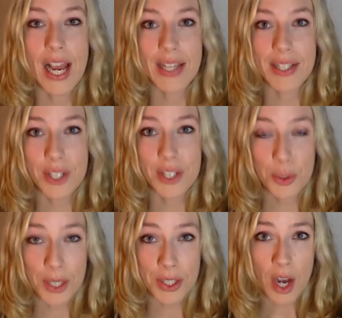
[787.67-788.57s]
And the
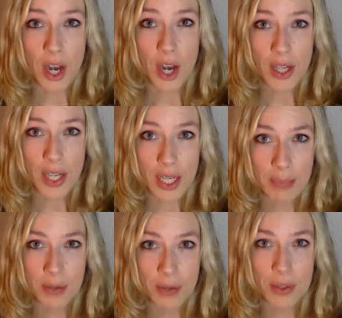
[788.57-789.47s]
situation you're talking
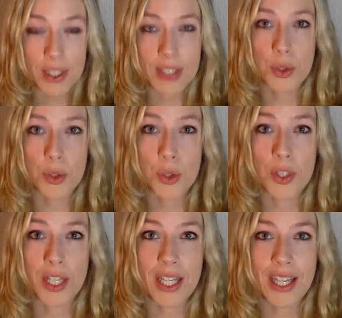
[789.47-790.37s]
about is
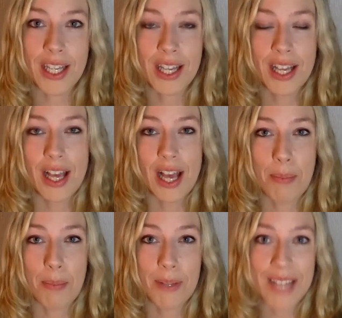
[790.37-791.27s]
usually
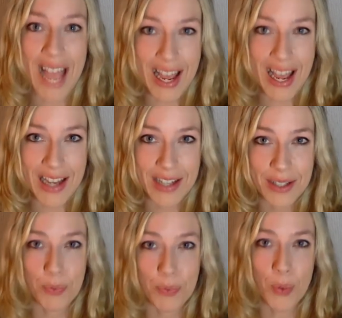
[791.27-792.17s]
a plan
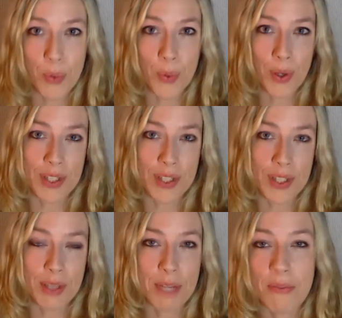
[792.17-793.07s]
or
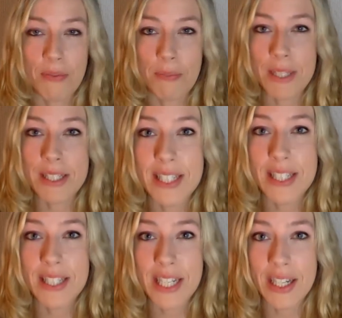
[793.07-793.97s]
some type of business
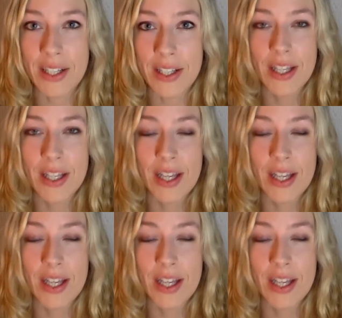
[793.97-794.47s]
deal.